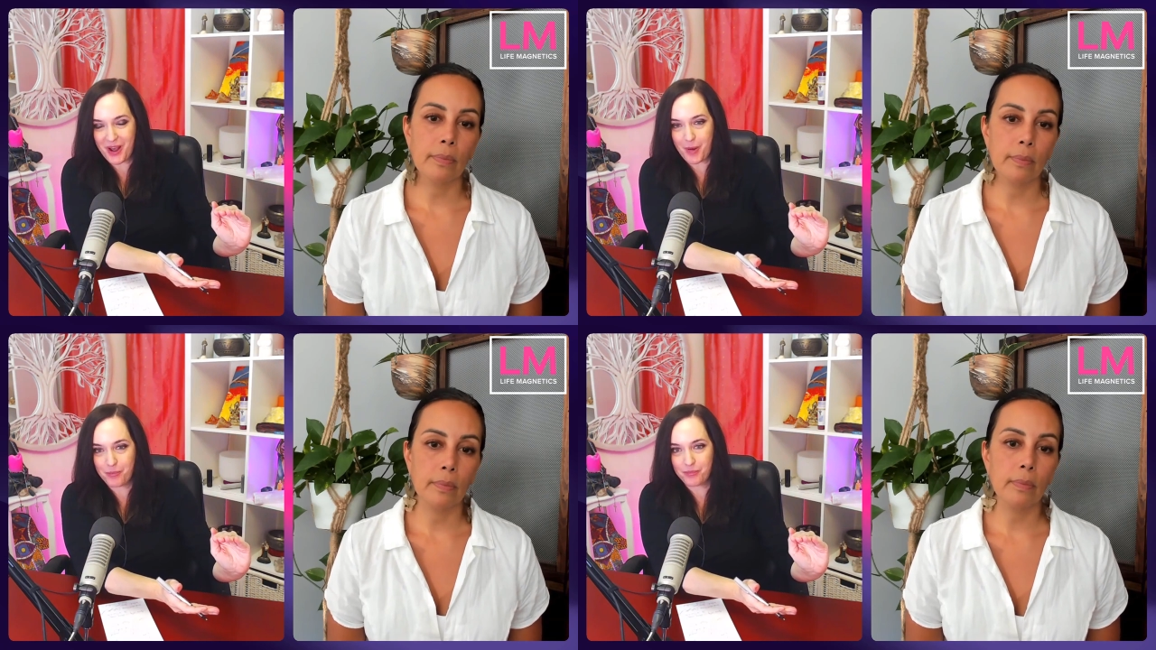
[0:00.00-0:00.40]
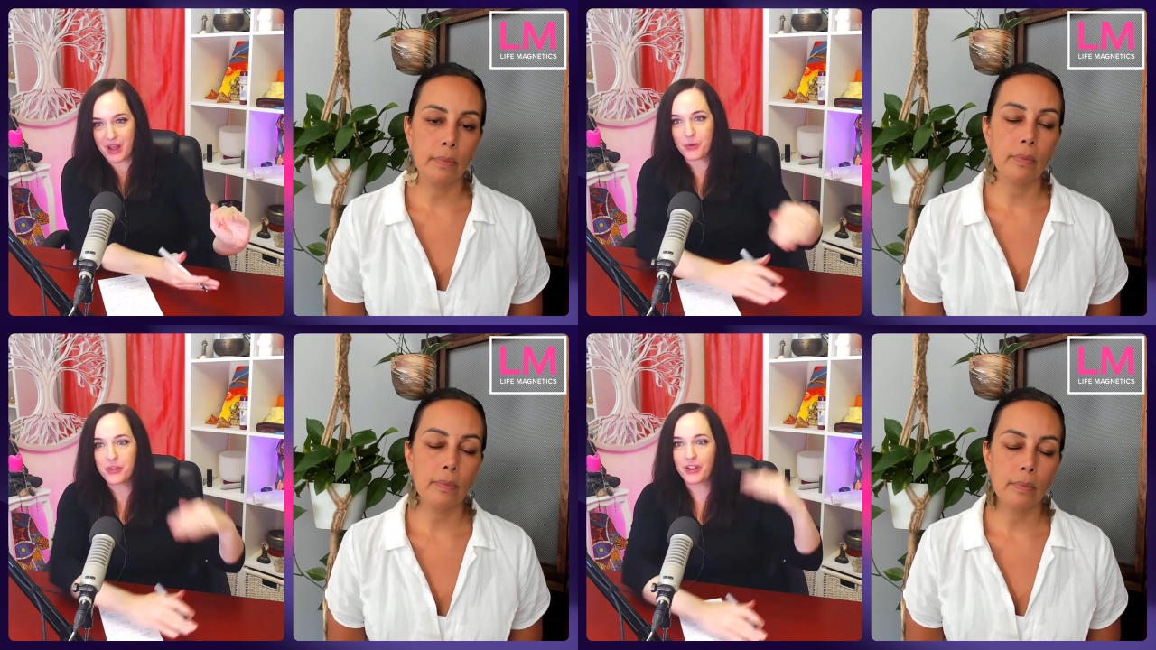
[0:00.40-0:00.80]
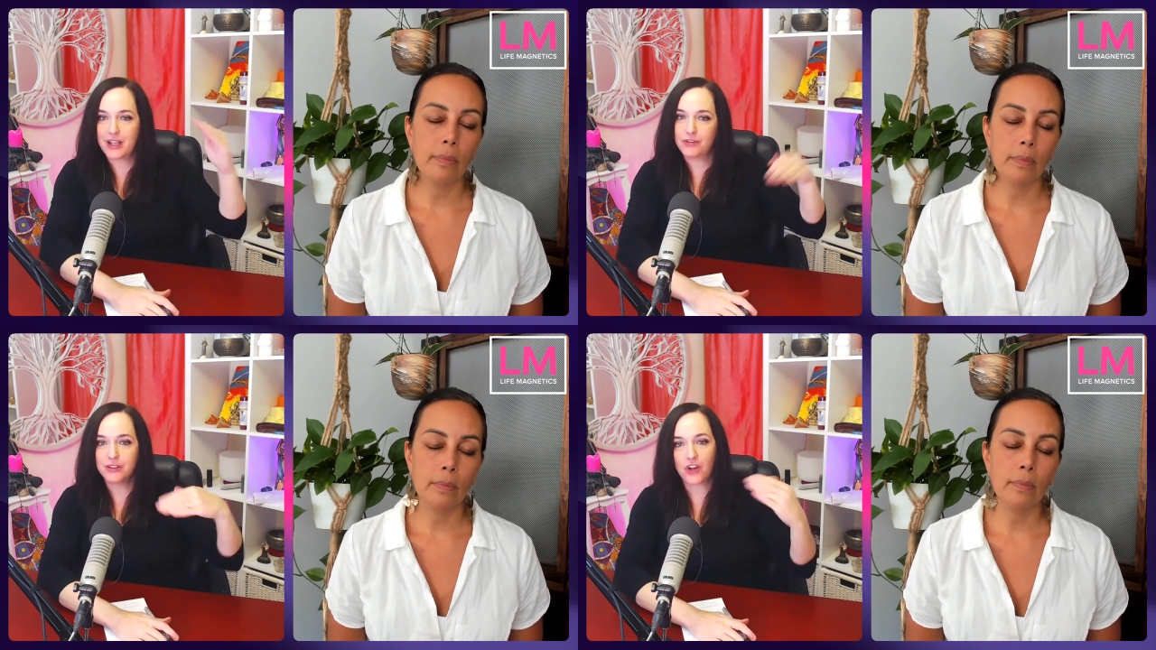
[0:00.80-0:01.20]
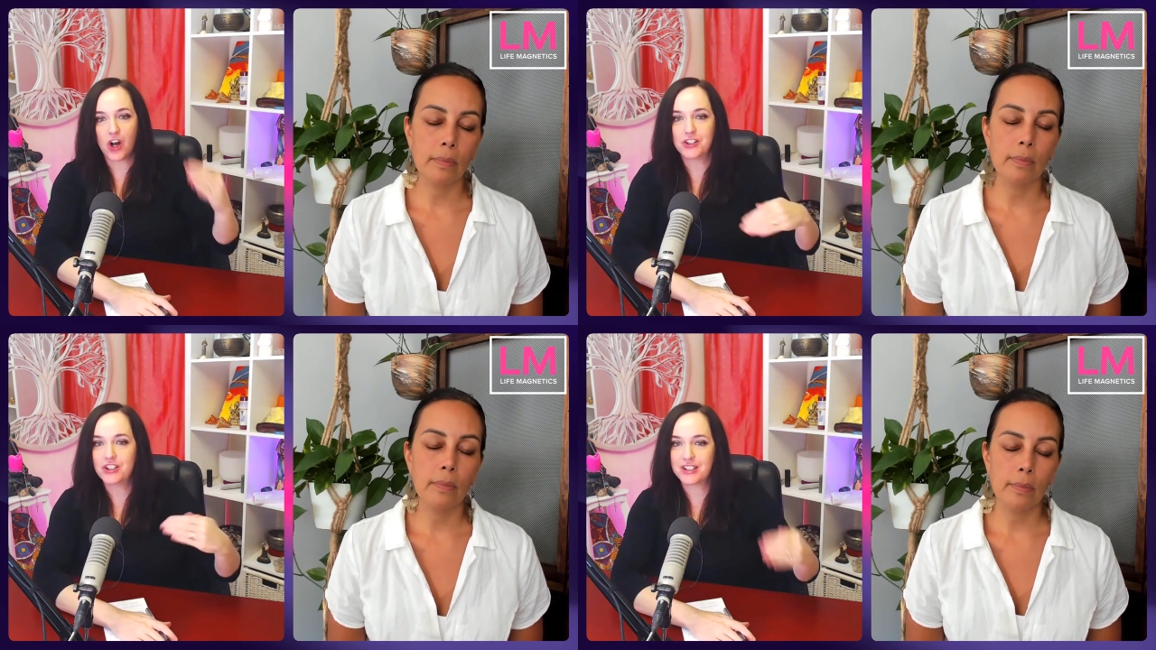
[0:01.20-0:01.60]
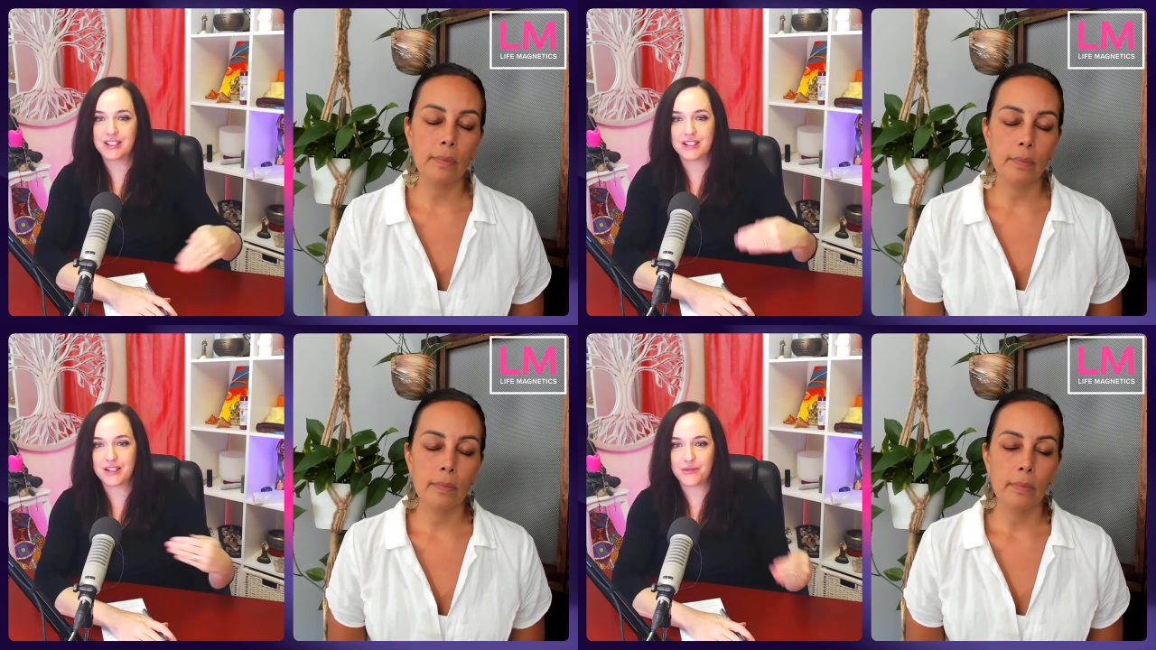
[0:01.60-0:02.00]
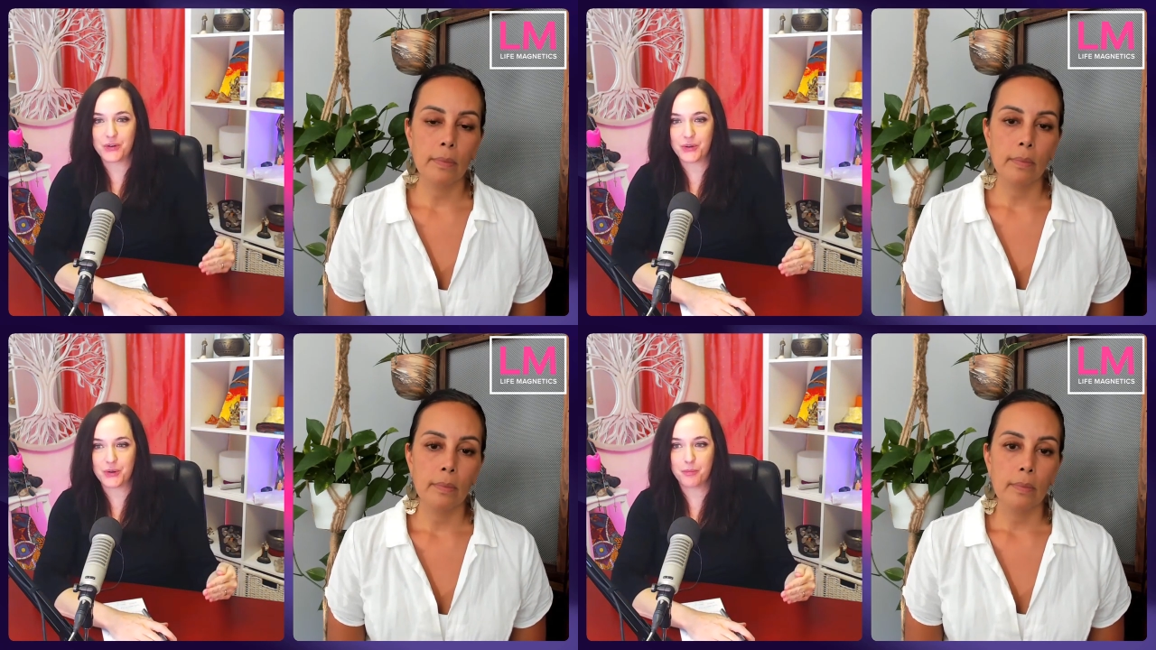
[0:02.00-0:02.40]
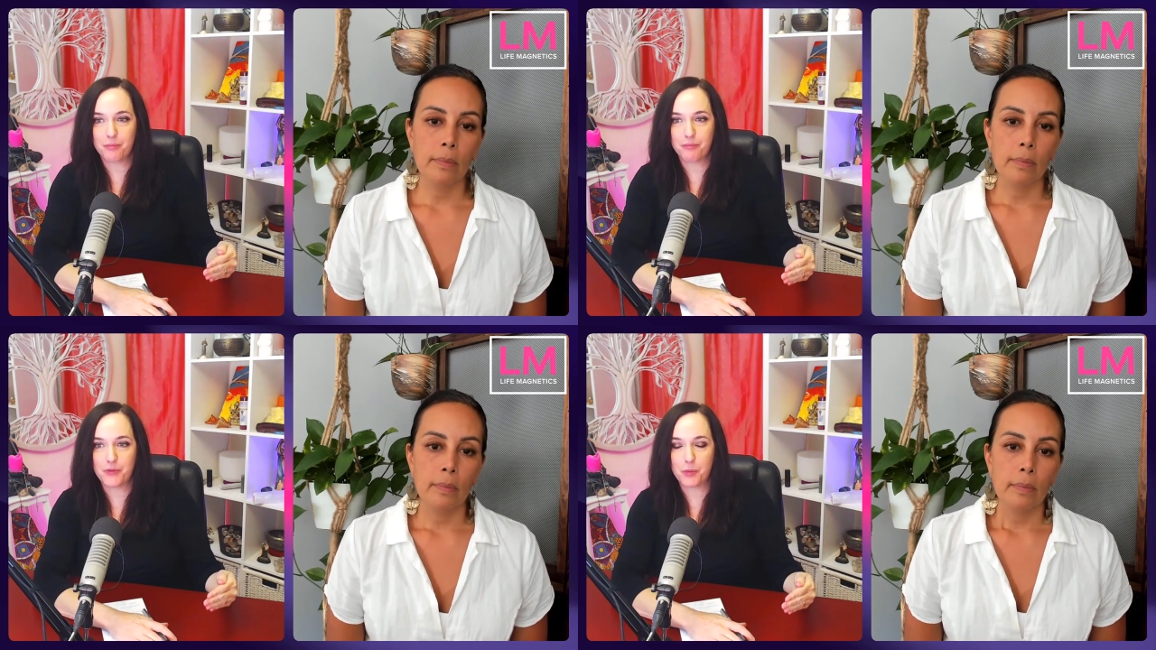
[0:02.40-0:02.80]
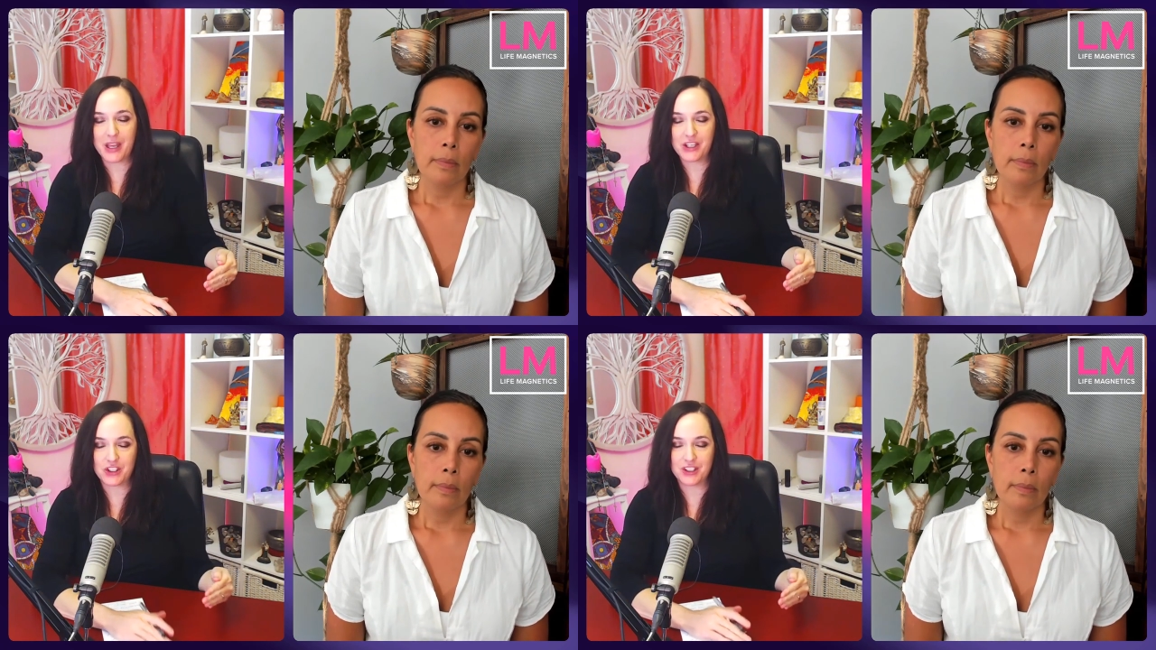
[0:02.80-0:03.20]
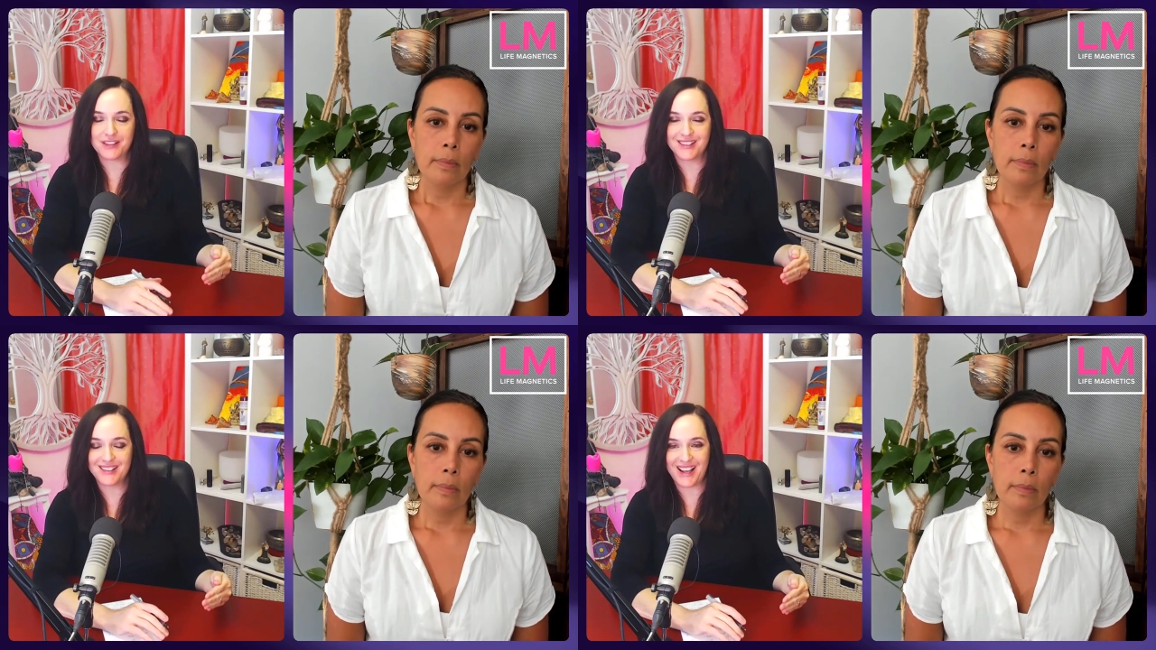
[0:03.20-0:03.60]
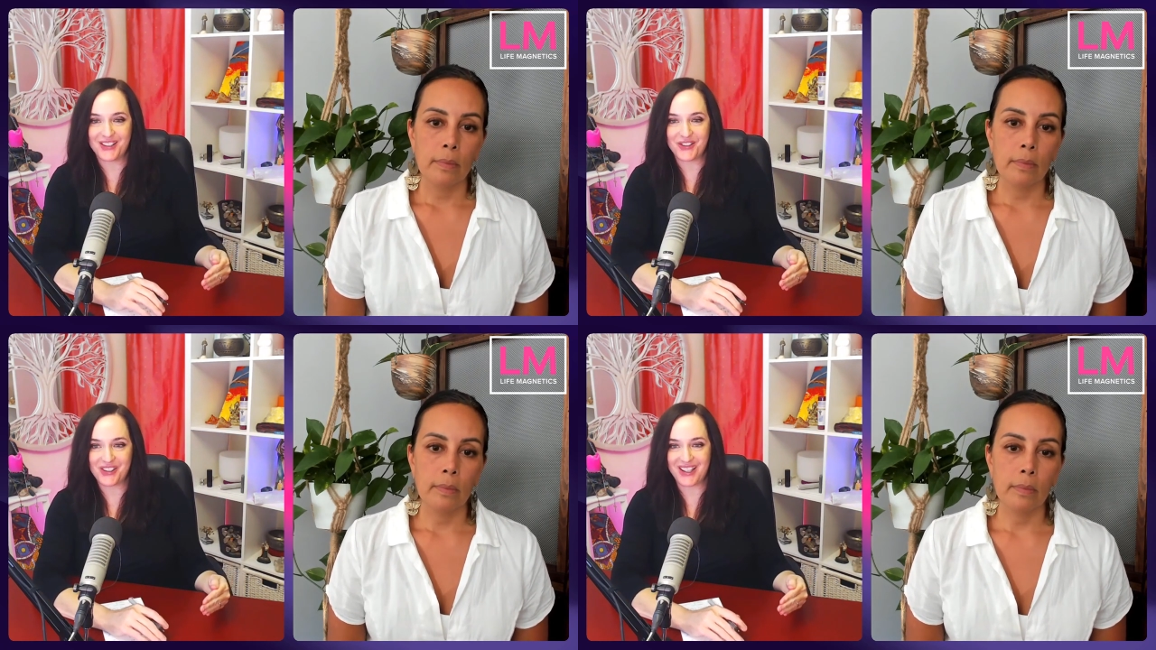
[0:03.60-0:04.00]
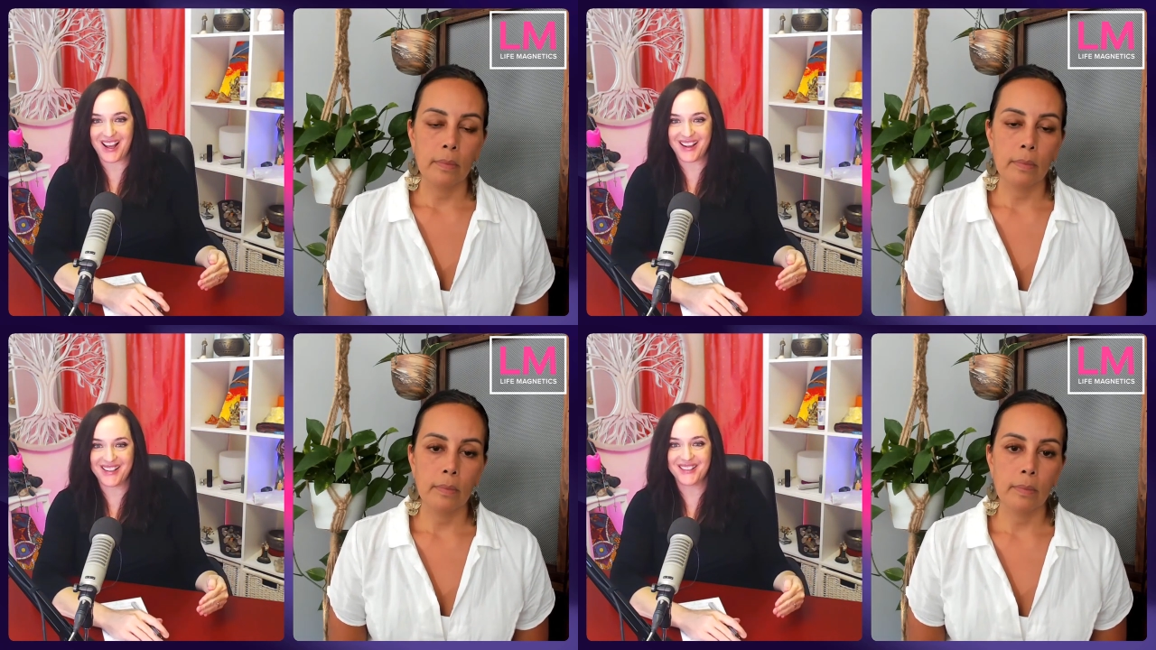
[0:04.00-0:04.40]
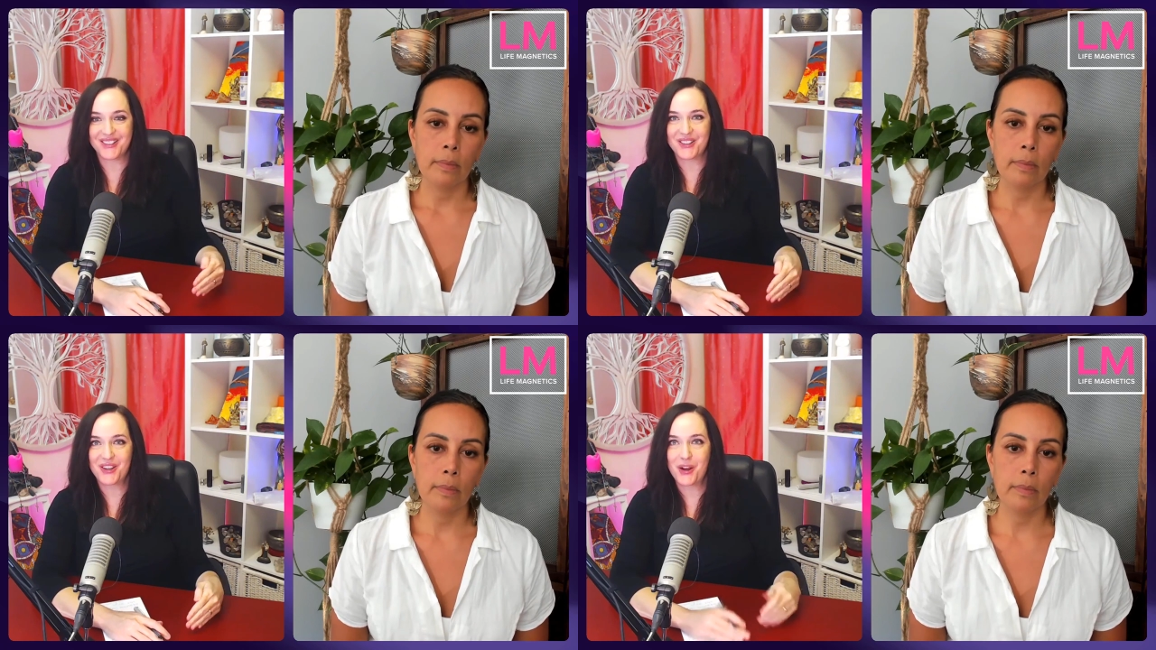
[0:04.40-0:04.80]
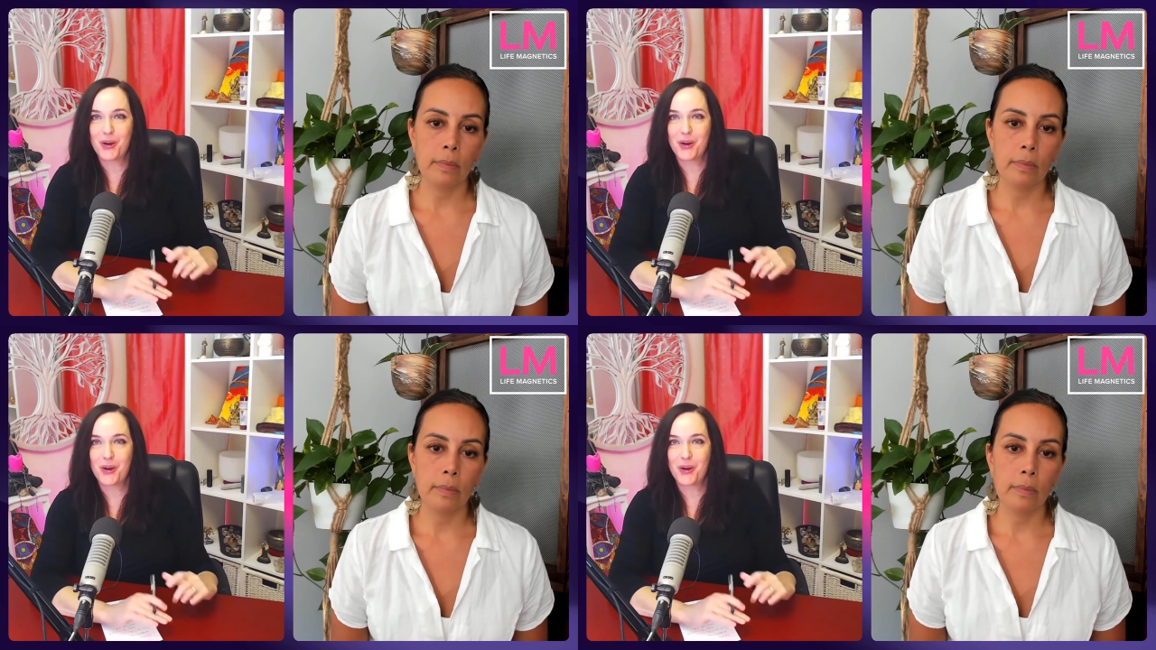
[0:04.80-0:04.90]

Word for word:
Speaker 1: um, the level of consciousness of your your patients and your clients